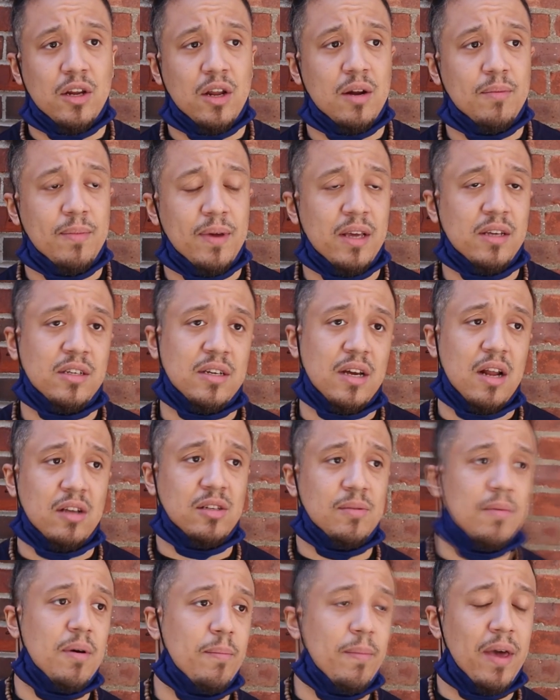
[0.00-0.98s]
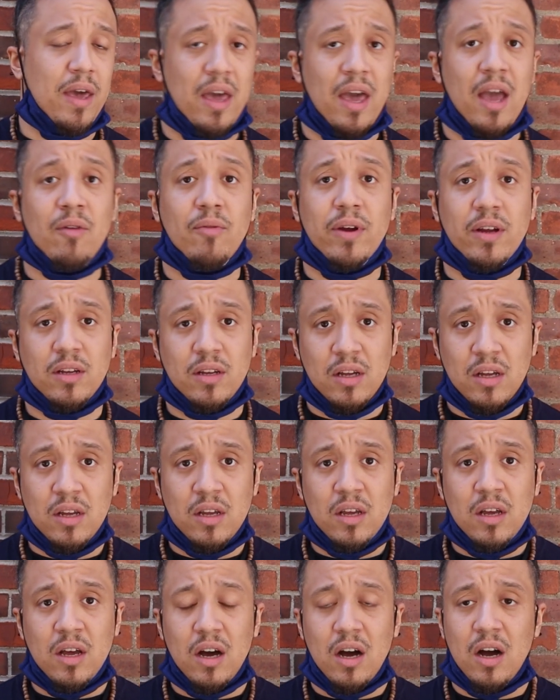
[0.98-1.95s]
You know what I mean? Shout out to my man Eric.
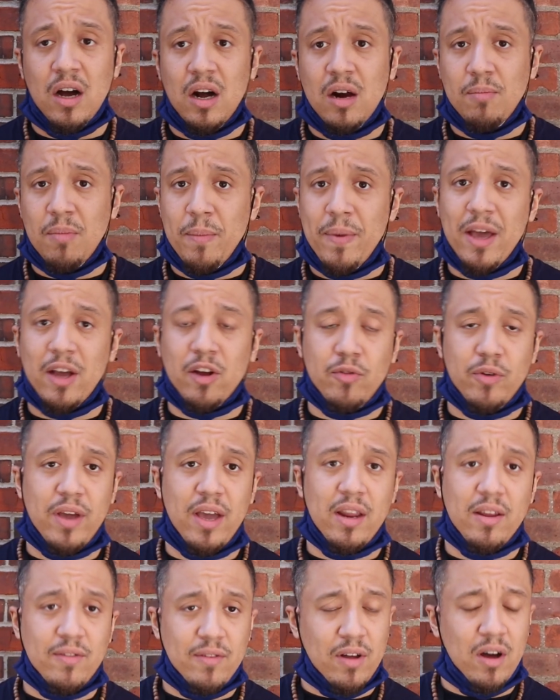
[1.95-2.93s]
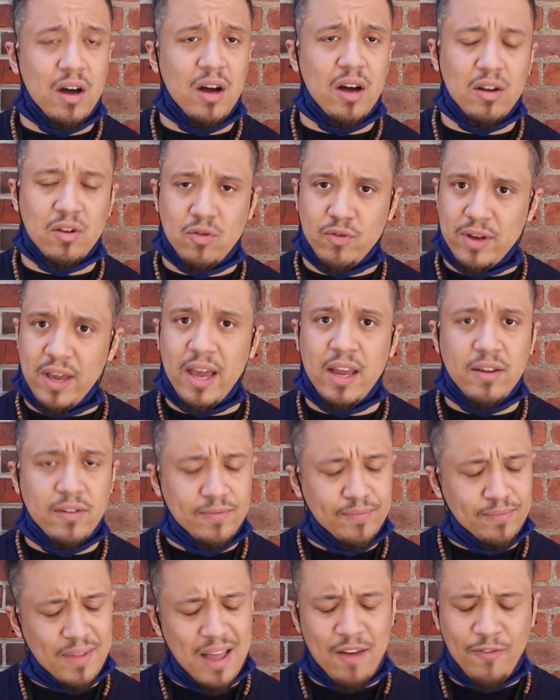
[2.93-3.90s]
My man created.
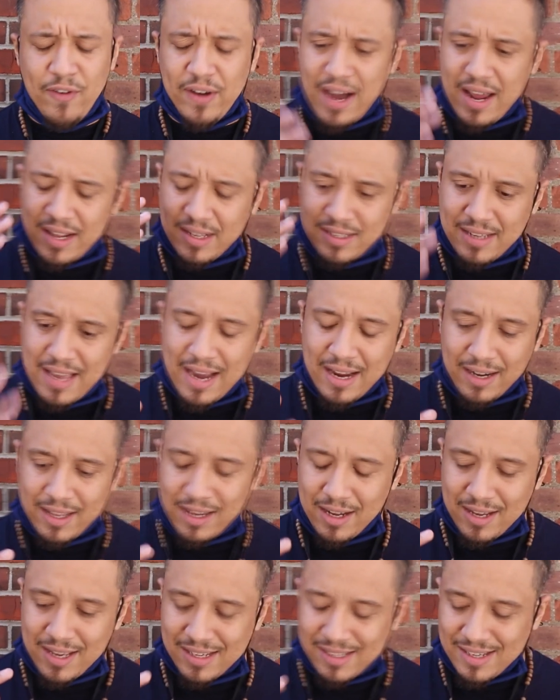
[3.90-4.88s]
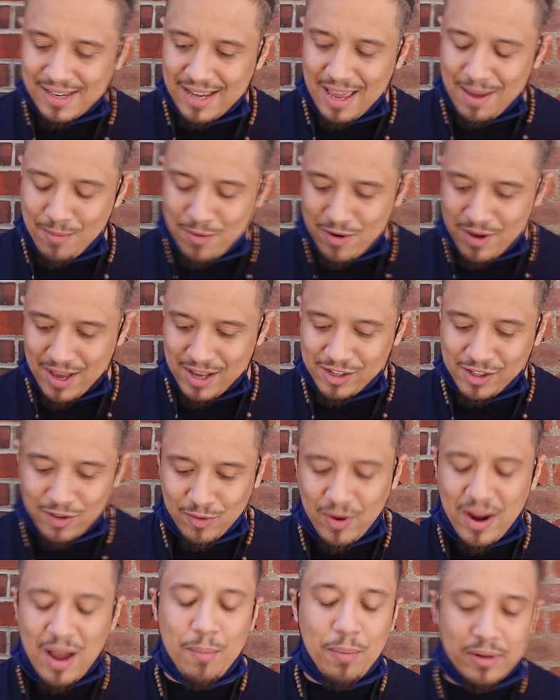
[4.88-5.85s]
I forgot exactly his name on
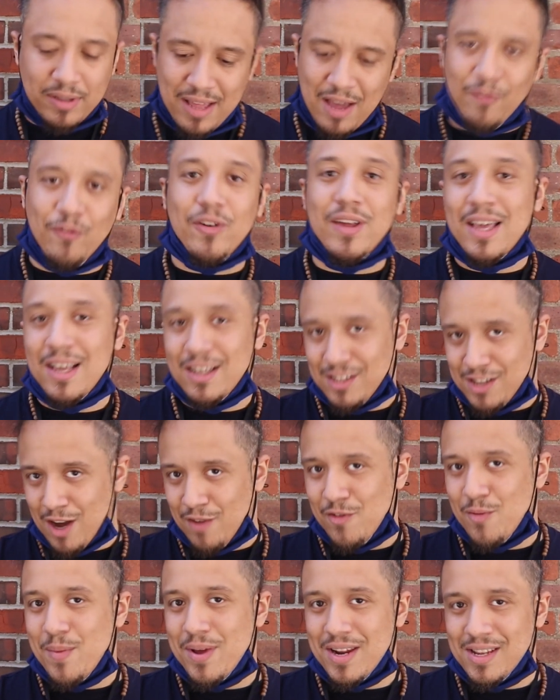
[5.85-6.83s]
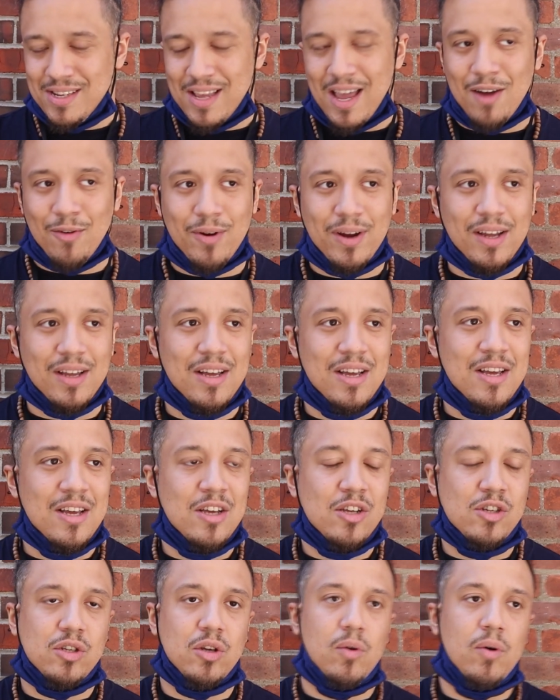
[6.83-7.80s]
Instagram, but definitely his government is Eric.
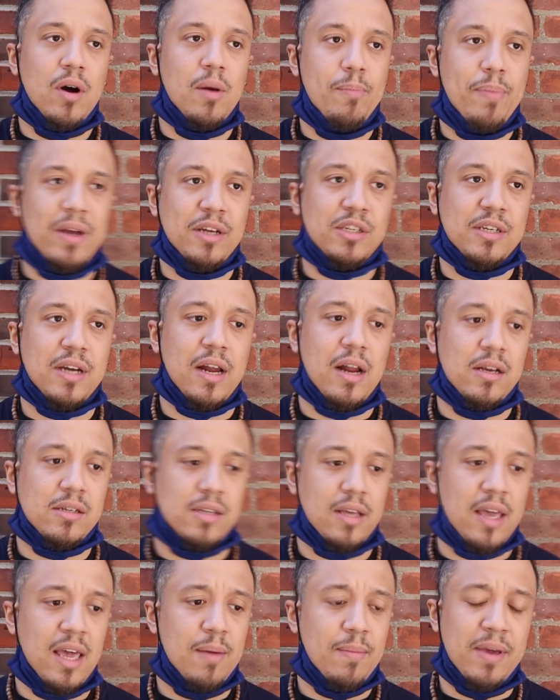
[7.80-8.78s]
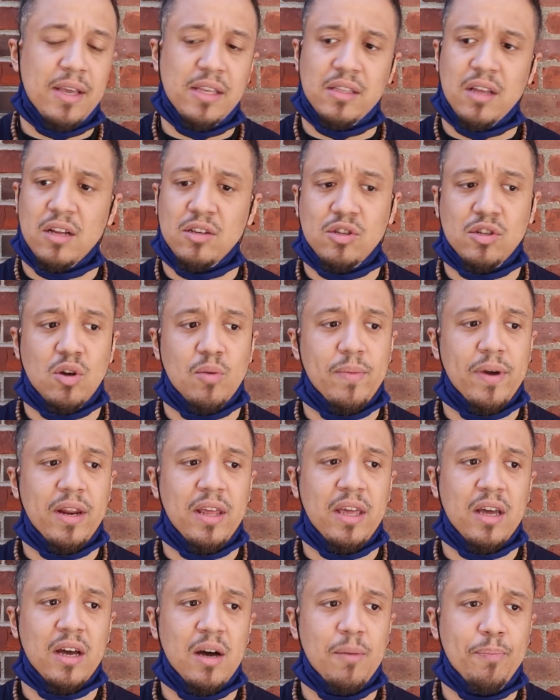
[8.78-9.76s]
So big shout outs to him. He's done so
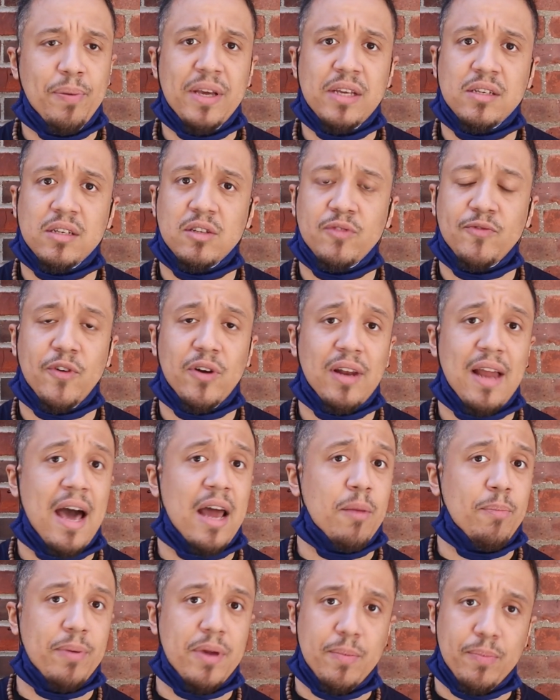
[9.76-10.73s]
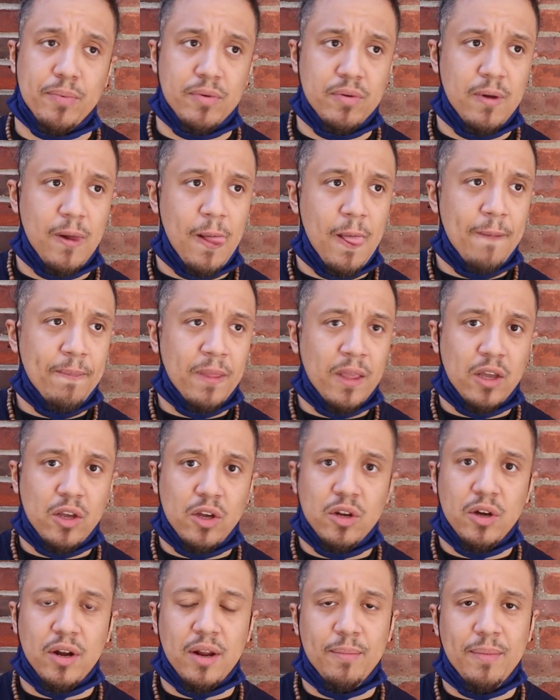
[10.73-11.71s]
many pieces for a lot of people.
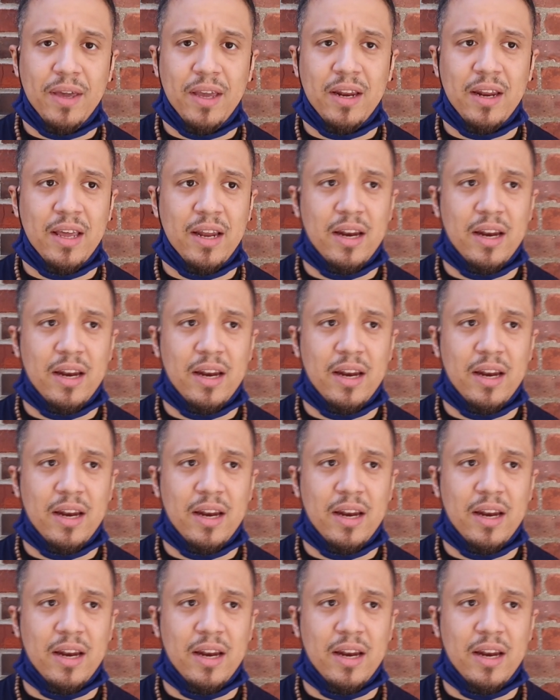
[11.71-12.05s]
You know what I mean?